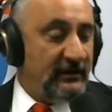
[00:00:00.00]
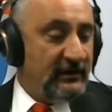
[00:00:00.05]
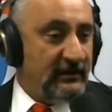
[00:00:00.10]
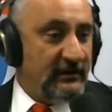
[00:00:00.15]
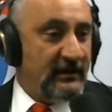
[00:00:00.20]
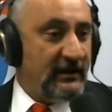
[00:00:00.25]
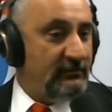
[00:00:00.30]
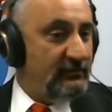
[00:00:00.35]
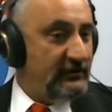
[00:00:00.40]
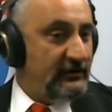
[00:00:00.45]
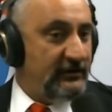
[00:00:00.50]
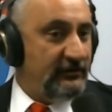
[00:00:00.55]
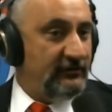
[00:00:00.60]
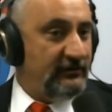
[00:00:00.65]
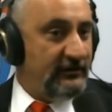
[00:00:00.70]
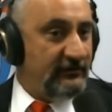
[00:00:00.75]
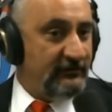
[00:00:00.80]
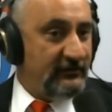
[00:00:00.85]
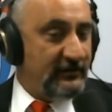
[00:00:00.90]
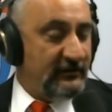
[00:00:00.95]
But they could
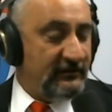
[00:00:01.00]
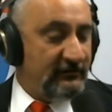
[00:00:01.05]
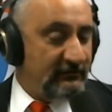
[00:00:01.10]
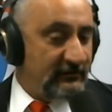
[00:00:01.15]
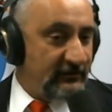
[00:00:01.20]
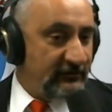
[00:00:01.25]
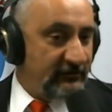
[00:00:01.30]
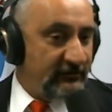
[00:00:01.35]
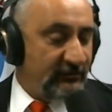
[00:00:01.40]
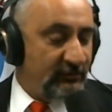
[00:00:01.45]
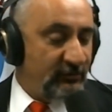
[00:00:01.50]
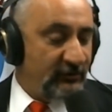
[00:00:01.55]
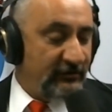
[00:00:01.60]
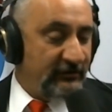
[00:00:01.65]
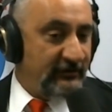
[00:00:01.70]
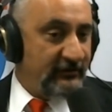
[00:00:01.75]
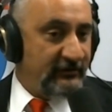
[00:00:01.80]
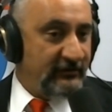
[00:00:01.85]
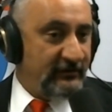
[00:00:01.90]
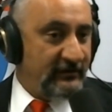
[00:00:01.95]
have done it with a simple
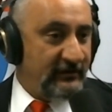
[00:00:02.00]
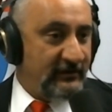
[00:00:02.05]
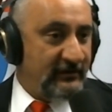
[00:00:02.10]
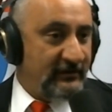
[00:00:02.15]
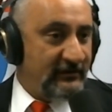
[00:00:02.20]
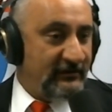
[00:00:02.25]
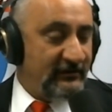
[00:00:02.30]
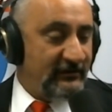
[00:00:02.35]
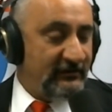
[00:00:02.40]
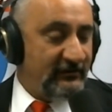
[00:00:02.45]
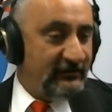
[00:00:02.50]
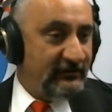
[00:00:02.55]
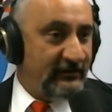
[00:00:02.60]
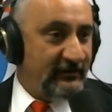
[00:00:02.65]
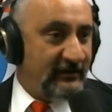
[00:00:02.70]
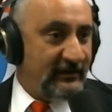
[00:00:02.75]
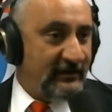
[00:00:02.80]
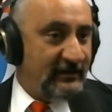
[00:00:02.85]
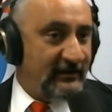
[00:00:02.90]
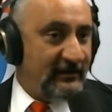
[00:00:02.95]

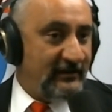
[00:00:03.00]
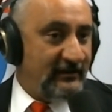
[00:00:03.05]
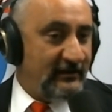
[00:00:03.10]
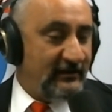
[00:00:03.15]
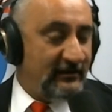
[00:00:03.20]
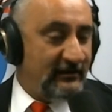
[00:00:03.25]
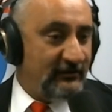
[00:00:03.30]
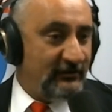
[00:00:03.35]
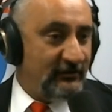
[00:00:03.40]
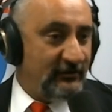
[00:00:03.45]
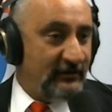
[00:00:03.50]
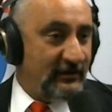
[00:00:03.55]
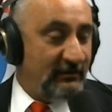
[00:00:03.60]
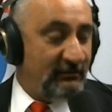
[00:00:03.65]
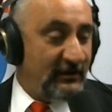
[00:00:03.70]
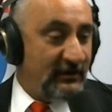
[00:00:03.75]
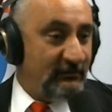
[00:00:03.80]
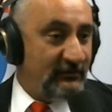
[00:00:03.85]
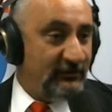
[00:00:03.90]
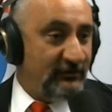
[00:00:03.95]

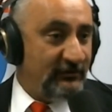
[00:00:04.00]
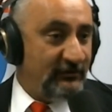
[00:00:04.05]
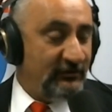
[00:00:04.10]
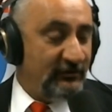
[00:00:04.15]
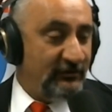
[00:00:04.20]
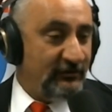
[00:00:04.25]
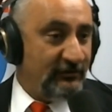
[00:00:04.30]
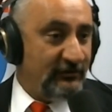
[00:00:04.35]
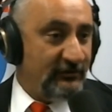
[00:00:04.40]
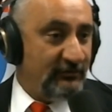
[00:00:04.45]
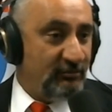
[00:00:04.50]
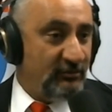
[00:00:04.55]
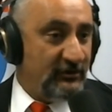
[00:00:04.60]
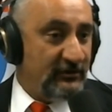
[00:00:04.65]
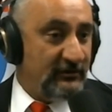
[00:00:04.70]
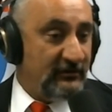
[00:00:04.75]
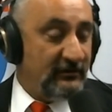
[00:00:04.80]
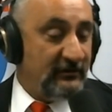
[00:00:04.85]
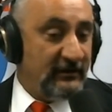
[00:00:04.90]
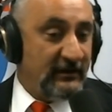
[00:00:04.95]
amendment to the current
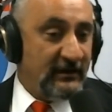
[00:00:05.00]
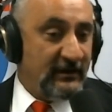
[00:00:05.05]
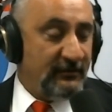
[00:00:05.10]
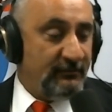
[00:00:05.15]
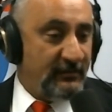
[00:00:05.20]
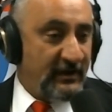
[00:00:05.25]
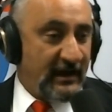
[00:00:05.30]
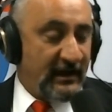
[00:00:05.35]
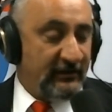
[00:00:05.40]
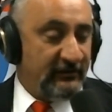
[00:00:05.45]
bill, pass